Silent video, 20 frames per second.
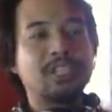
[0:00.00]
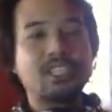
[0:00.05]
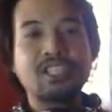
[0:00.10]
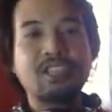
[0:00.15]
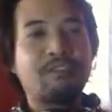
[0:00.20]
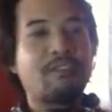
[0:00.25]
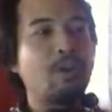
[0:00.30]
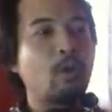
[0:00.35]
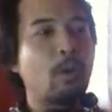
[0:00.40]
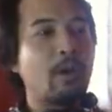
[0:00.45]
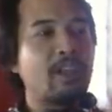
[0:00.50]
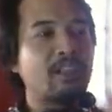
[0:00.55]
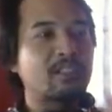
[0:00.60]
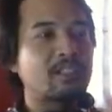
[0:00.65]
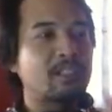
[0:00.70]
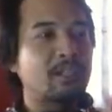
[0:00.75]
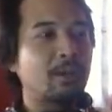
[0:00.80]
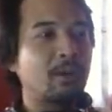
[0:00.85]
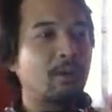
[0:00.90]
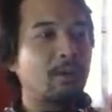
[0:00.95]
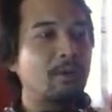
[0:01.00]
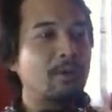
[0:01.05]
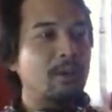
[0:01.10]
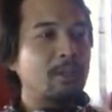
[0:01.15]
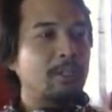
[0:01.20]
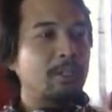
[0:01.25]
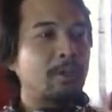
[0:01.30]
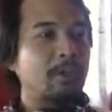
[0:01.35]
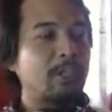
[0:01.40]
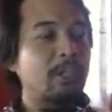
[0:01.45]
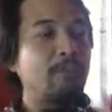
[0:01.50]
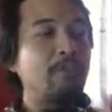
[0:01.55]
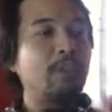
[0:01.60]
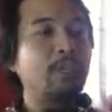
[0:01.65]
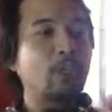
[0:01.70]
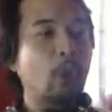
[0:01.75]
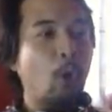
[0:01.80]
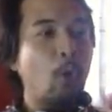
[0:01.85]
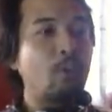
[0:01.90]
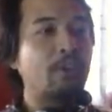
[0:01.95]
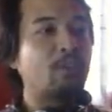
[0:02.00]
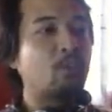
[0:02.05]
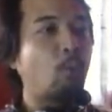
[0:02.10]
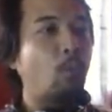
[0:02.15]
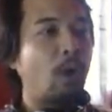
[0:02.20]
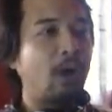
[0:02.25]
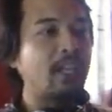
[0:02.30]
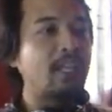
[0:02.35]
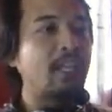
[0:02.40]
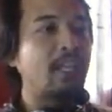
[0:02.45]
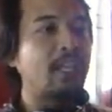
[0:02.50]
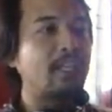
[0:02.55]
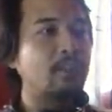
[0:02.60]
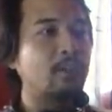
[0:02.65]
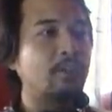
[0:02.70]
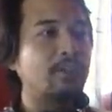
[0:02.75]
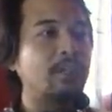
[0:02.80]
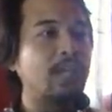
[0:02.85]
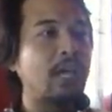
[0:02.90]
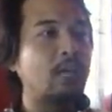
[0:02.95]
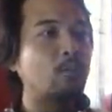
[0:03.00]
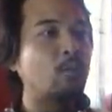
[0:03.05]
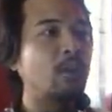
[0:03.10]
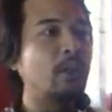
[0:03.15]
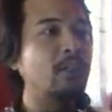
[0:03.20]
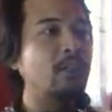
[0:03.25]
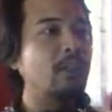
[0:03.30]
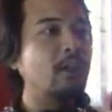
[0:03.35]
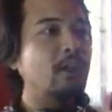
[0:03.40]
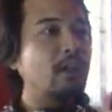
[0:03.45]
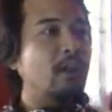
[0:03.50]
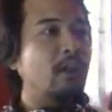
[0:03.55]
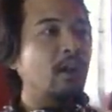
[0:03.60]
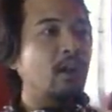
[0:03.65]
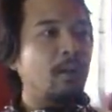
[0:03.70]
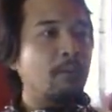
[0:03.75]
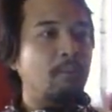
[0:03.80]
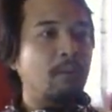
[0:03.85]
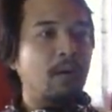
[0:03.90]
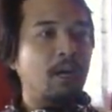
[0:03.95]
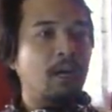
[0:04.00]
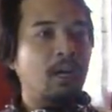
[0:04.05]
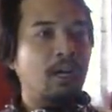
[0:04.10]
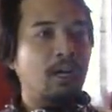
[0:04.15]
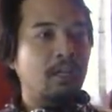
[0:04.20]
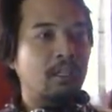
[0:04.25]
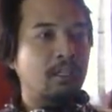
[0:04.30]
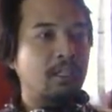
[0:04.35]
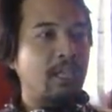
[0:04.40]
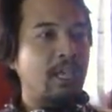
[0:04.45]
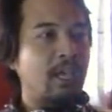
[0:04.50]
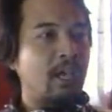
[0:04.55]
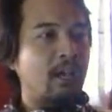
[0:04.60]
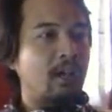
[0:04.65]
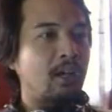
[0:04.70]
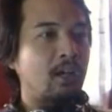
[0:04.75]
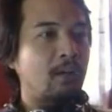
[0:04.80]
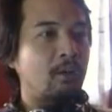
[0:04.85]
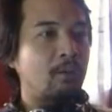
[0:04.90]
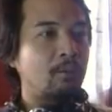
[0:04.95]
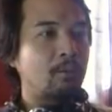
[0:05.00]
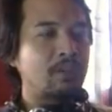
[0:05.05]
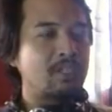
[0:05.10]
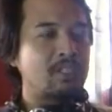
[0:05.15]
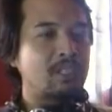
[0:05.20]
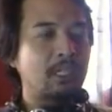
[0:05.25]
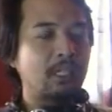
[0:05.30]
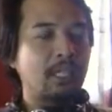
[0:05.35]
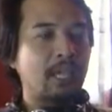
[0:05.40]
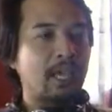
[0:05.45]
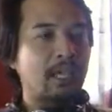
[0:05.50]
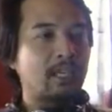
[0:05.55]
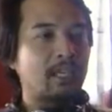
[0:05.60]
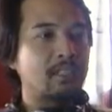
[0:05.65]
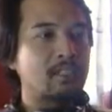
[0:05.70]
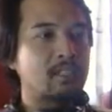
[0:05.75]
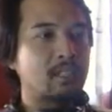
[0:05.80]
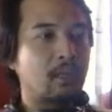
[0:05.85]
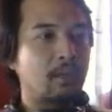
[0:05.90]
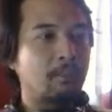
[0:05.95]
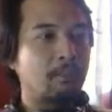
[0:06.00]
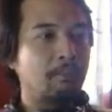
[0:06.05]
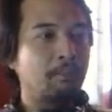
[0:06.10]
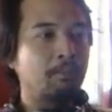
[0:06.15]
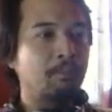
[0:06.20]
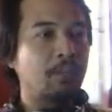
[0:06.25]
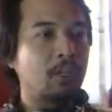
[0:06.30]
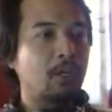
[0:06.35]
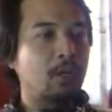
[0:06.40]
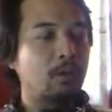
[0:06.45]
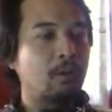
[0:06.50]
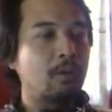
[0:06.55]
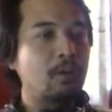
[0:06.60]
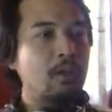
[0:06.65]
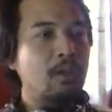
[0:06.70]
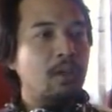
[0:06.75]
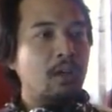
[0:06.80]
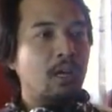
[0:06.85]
Just a few hits, you know. You can even go with 1 hit on that one, but yeah, we're still lacking some, you know,